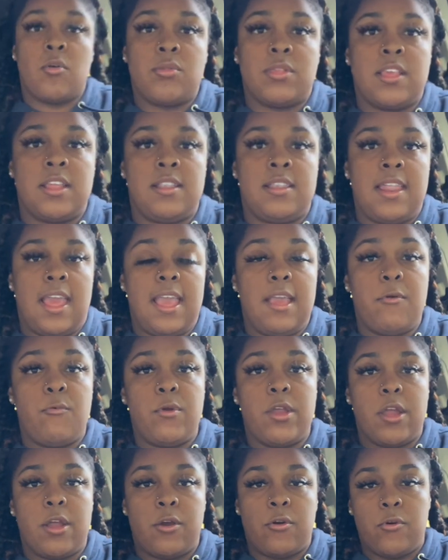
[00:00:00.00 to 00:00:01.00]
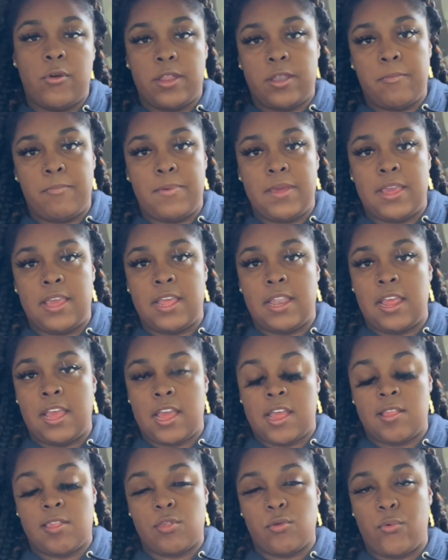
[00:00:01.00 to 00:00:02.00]
today we are going to be getting
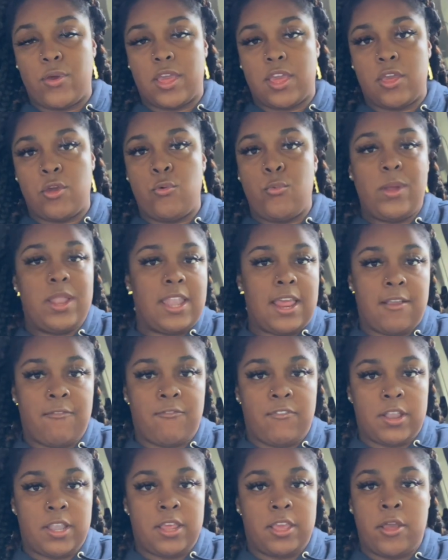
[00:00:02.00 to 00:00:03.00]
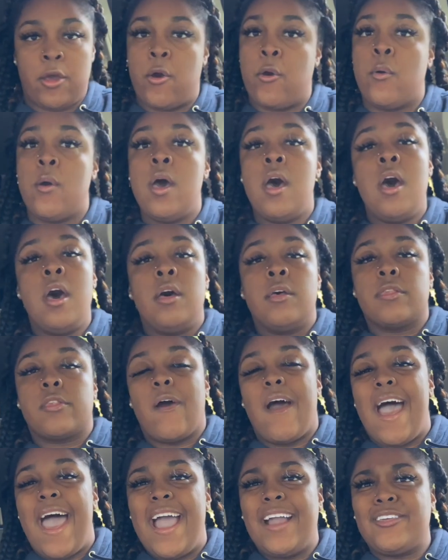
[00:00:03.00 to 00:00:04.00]
into a Q&A video. So
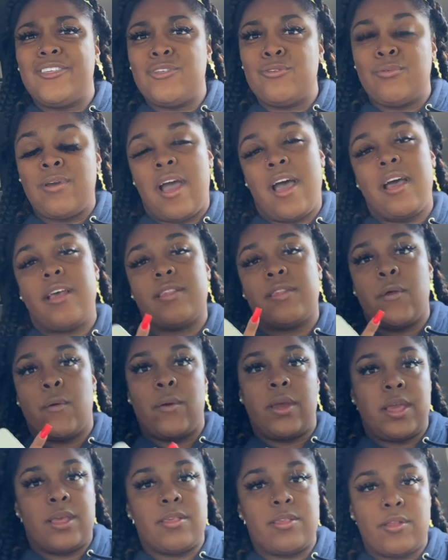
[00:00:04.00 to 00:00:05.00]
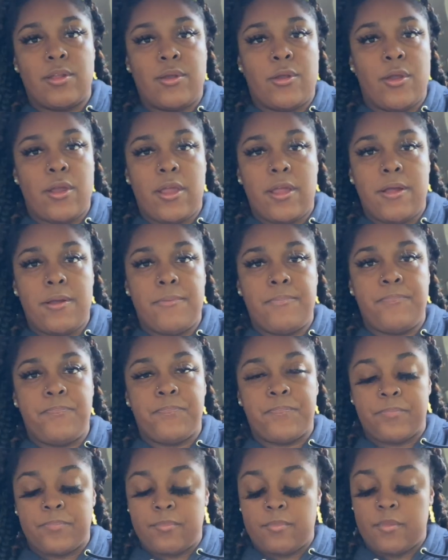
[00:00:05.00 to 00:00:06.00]
I asked you guys on Instagram
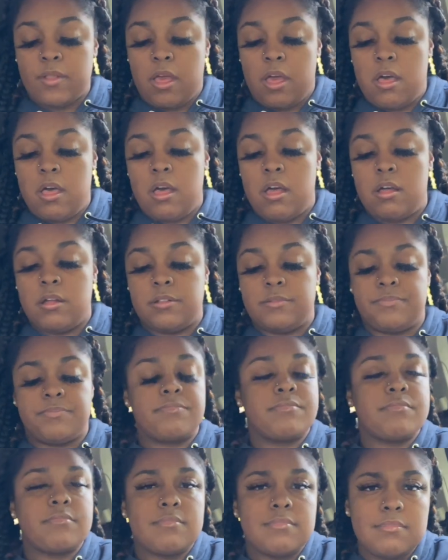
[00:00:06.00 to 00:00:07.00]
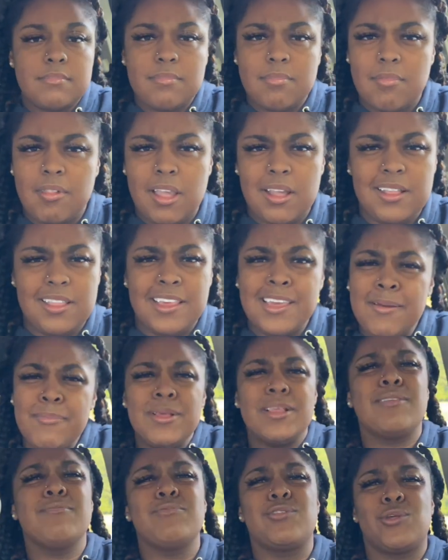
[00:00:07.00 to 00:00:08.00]
to give me
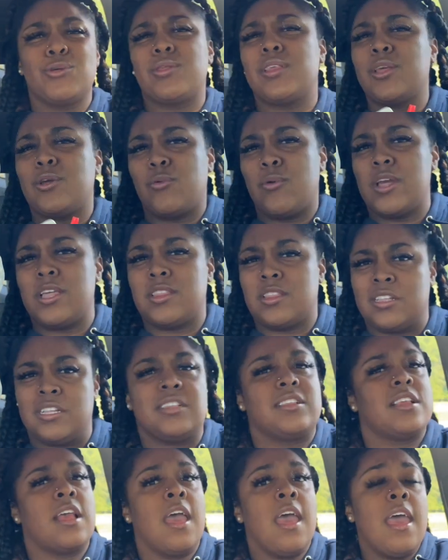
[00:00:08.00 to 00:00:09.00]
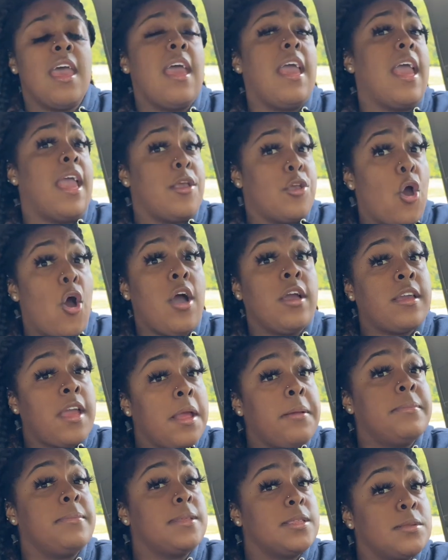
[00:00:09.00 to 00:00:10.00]
some juicy questions, and y'all
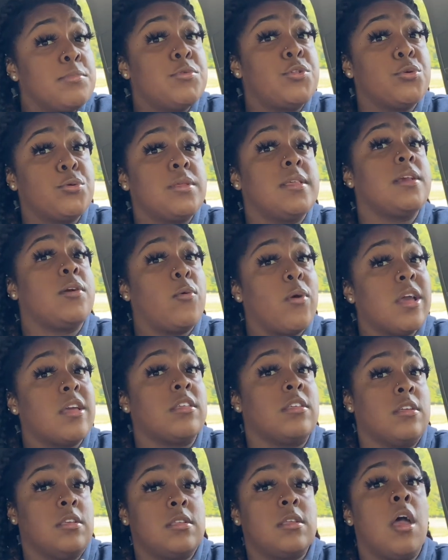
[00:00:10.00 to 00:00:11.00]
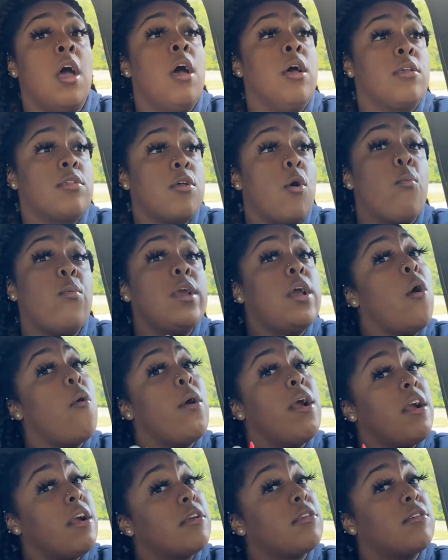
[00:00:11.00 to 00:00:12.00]
gave me some juicy questions, so we
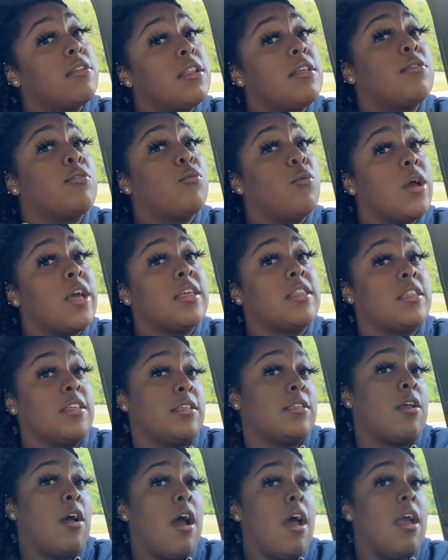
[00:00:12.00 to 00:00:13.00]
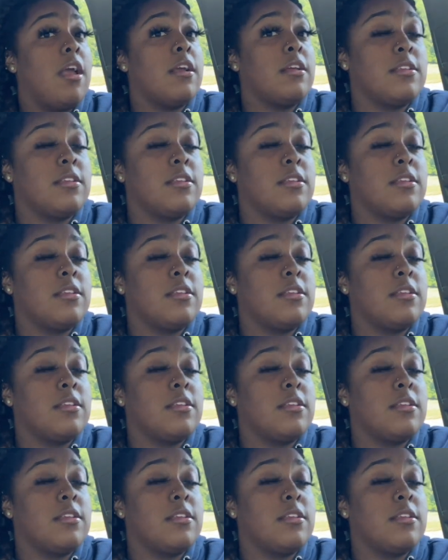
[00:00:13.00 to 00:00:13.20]
gonna answer these questions, all right?